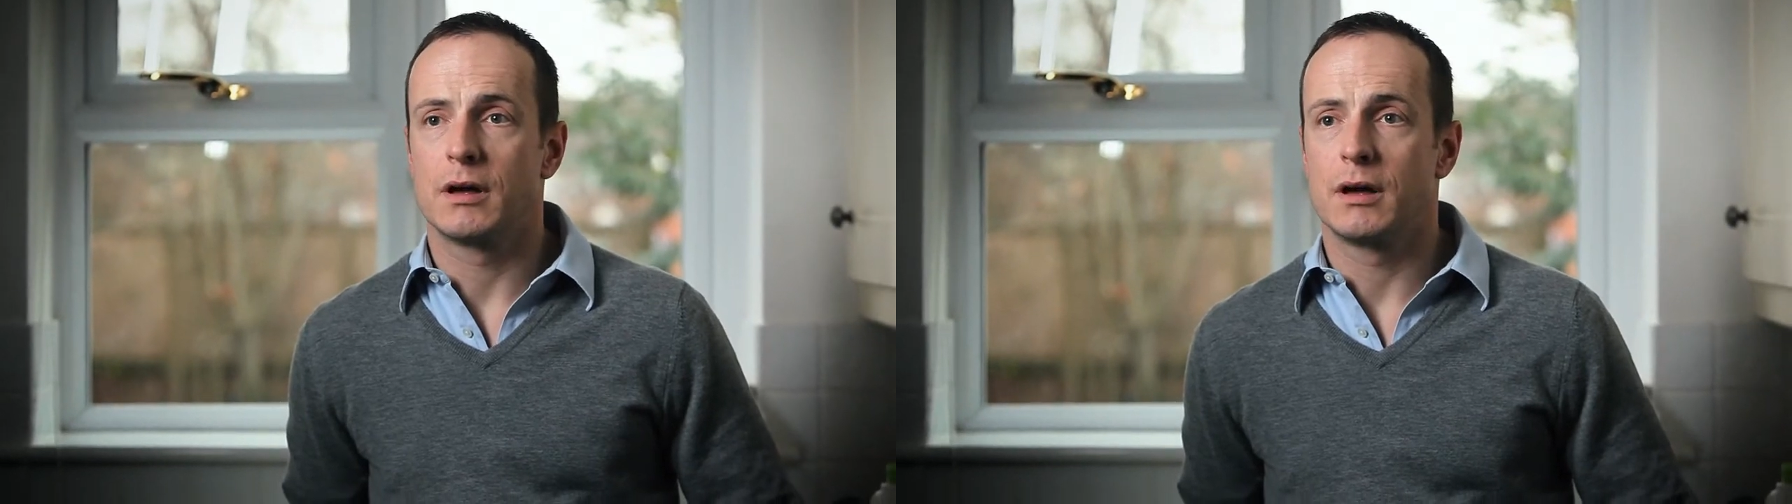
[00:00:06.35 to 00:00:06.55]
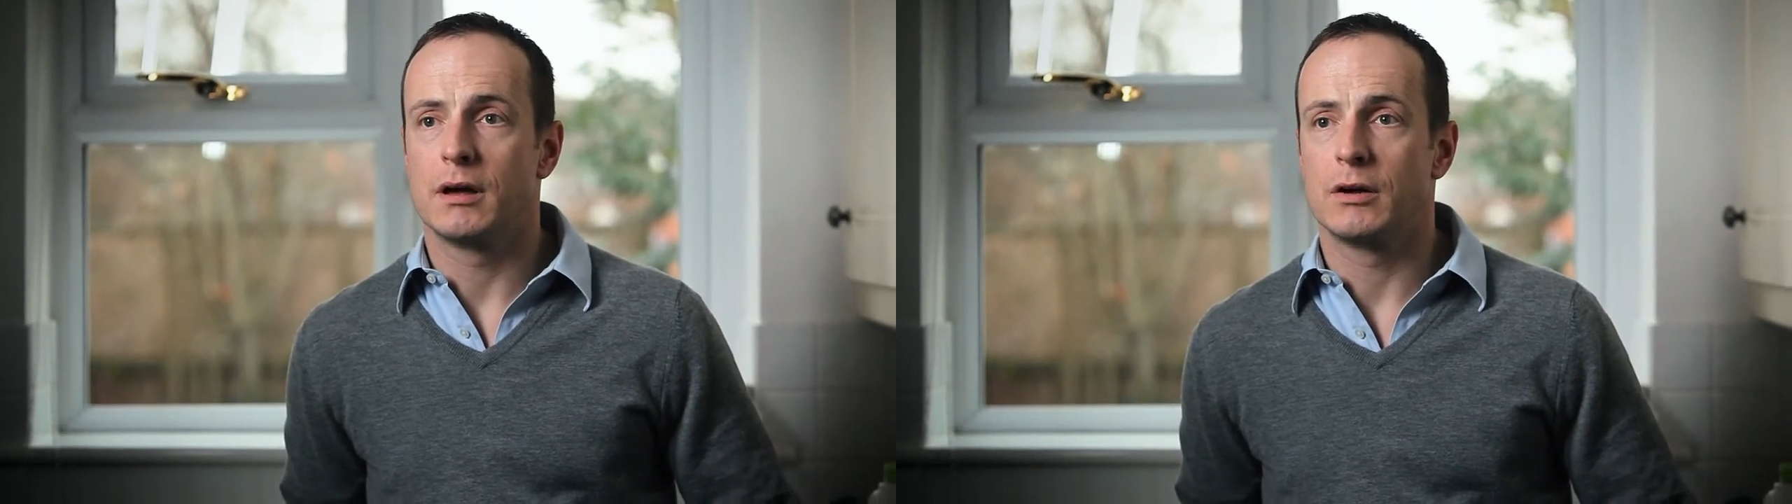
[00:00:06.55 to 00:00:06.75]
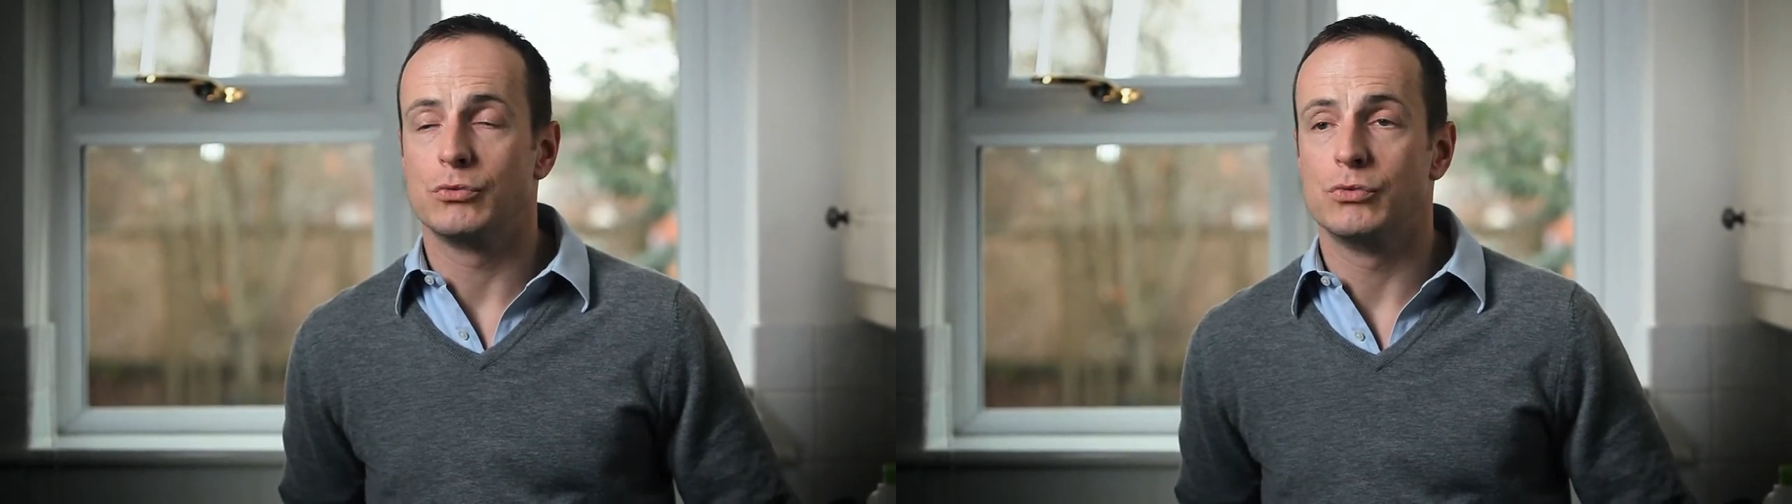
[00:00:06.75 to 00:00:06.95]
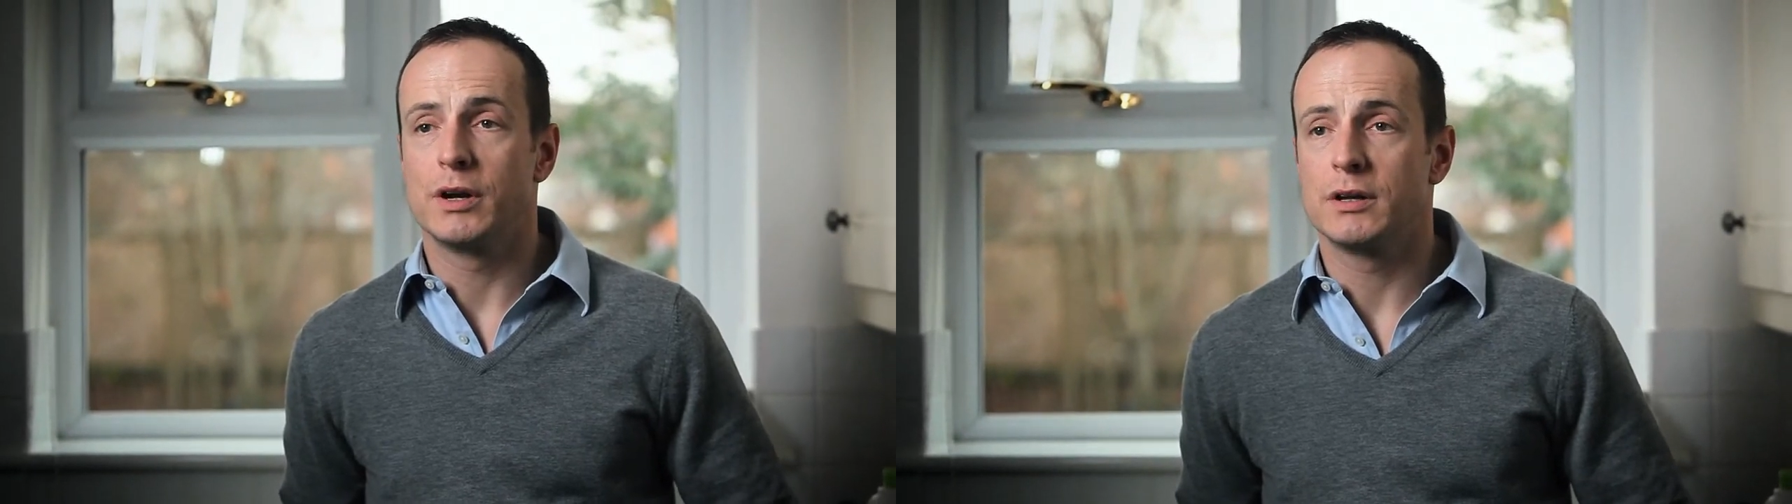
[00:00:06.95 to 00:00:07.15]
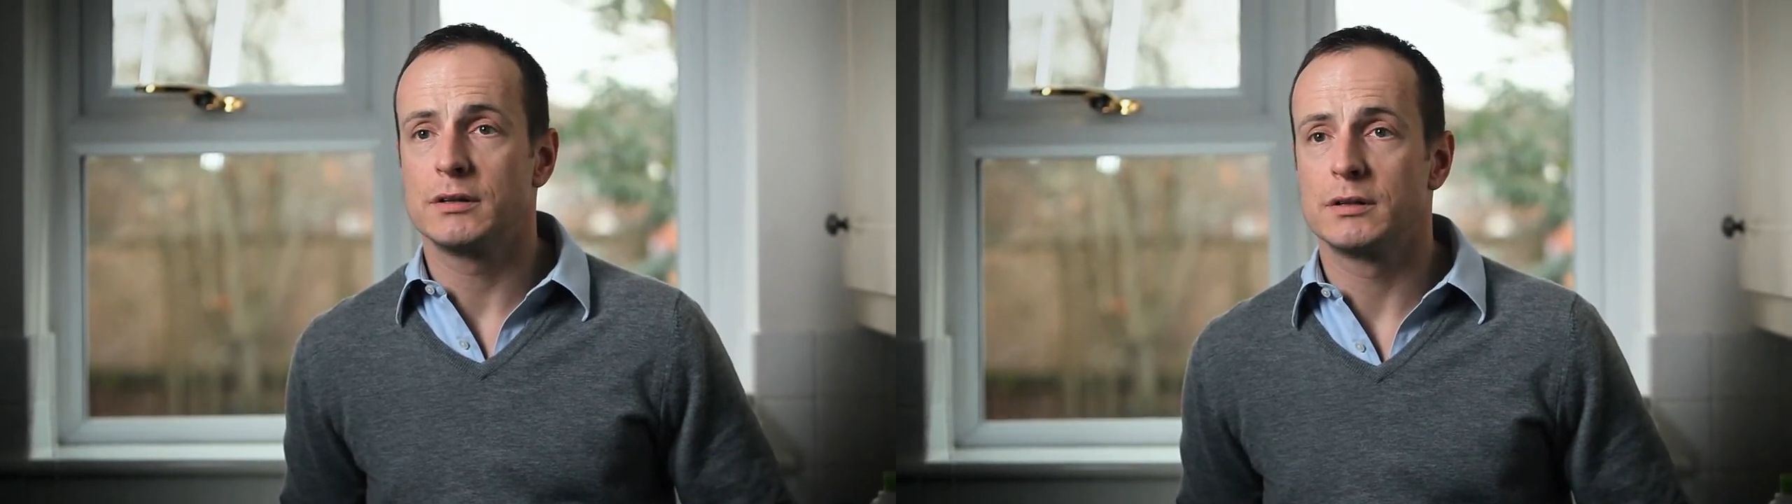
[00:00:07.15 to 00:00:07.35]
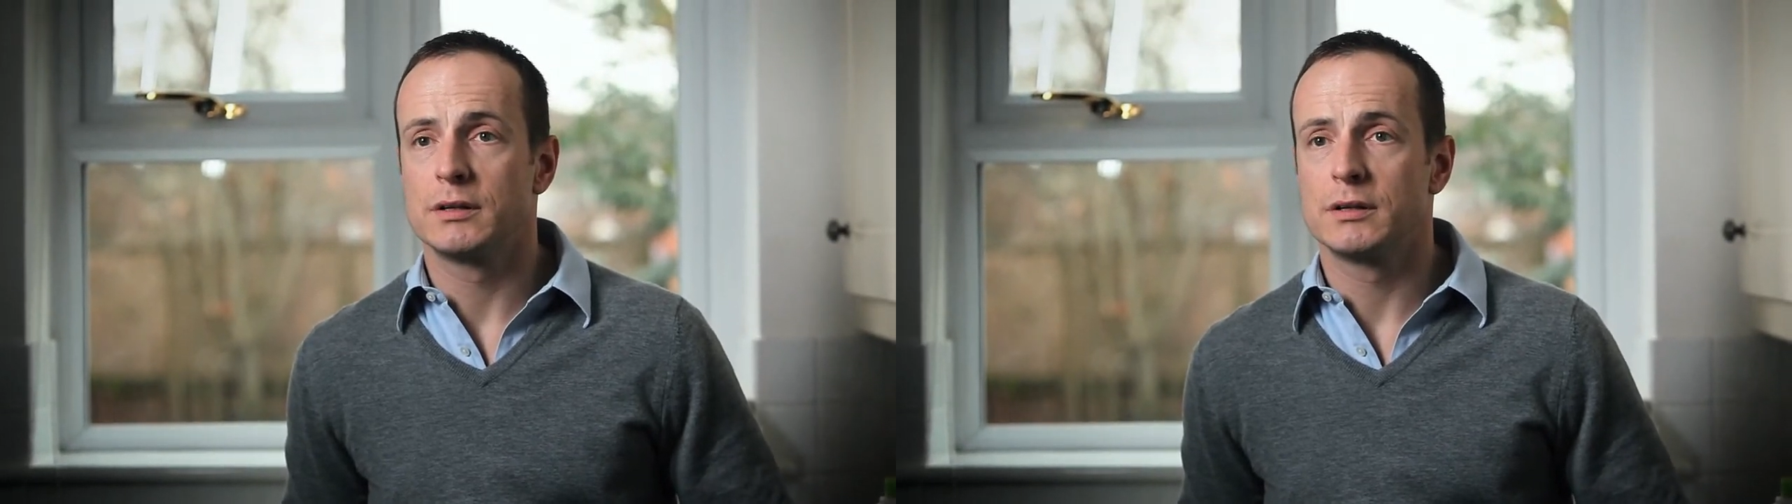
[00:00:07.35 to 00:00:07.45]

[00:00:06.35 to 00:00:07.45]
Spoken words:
runner.